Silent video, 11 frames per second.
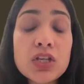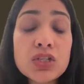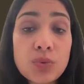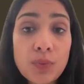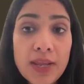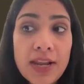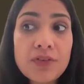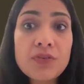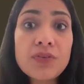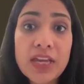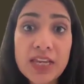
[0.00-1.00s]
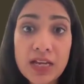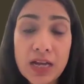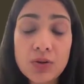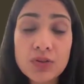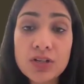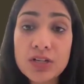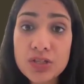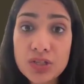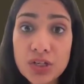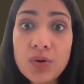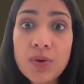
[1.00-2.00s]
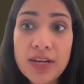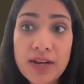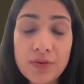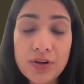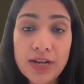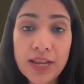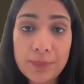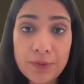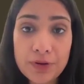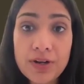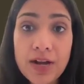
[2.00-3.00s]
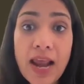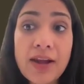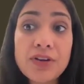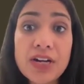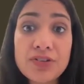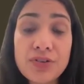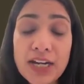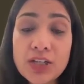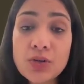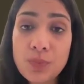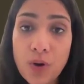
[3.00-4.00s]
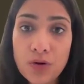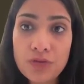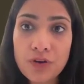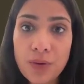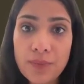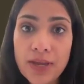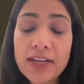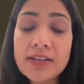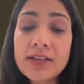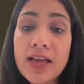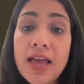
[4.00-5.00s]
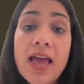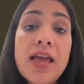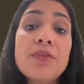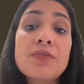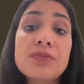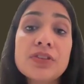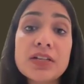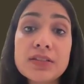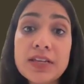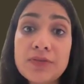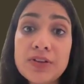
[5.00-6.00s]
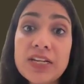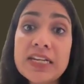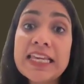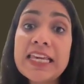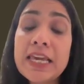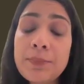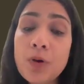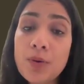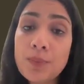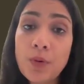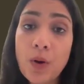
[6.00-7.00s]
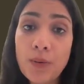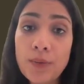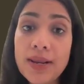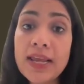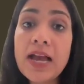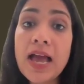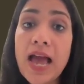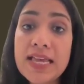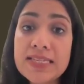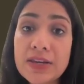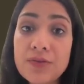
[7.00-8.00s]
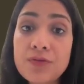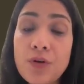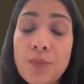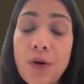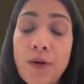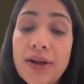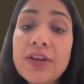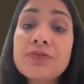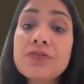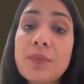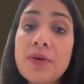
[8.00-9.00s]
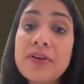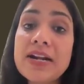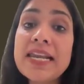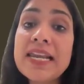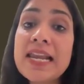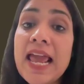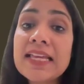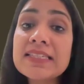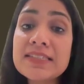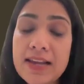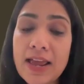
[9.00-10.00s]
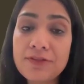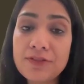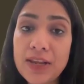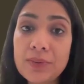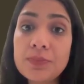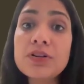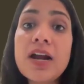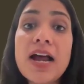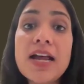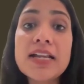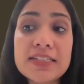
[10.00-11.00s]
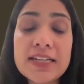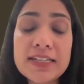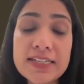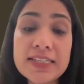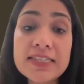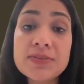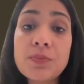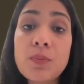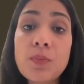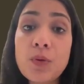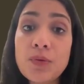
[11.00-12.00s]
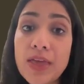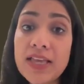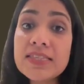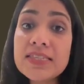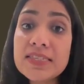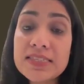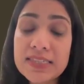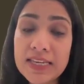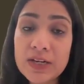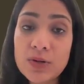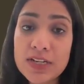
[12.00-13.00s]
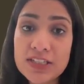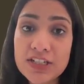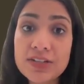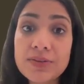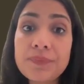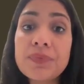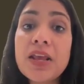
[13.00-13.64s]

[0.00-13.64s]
So whenever we encounter a zero in our neighbor and we are trying to borrow from it, it will keep on borrowing, asking for borrowing from our next left neighbor until it is more than 0 digit.